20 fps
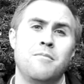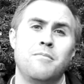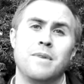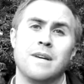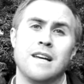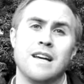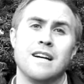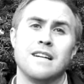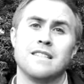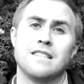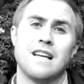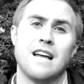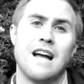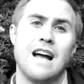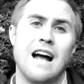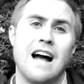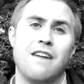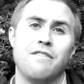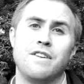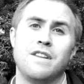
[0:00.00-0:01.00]
because
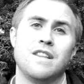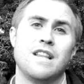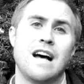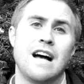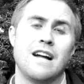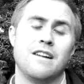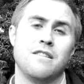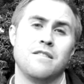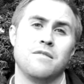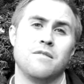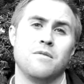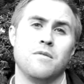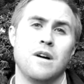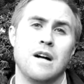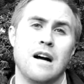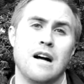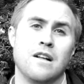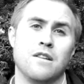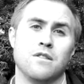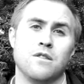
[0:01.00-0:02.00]
having that
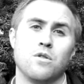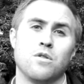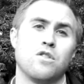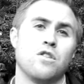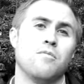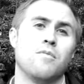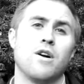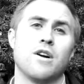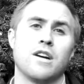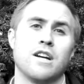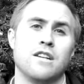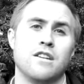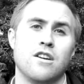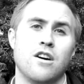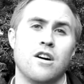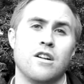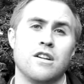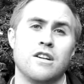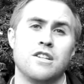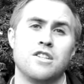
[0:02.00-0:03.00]
local market
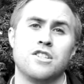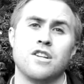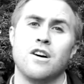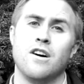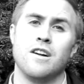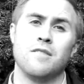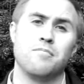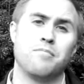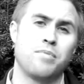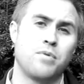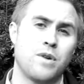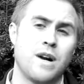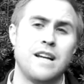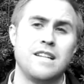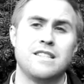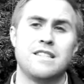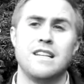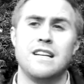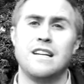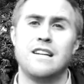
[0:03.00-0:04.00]
knowledge on
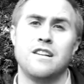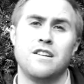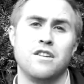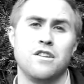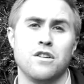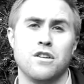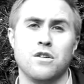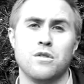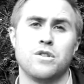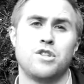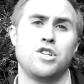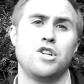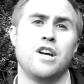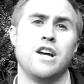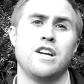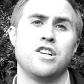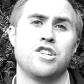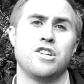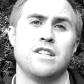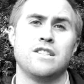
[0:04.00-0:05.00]
pricing,
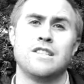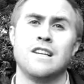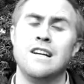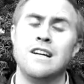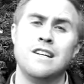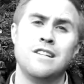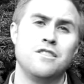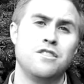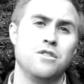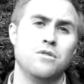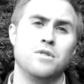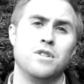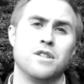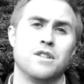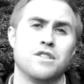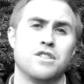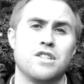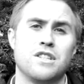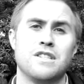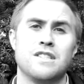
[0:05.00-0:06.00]
negotiations, due
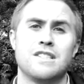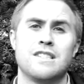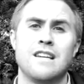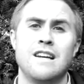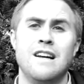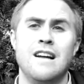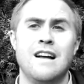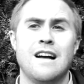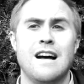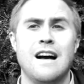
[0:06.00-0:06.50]
diligence,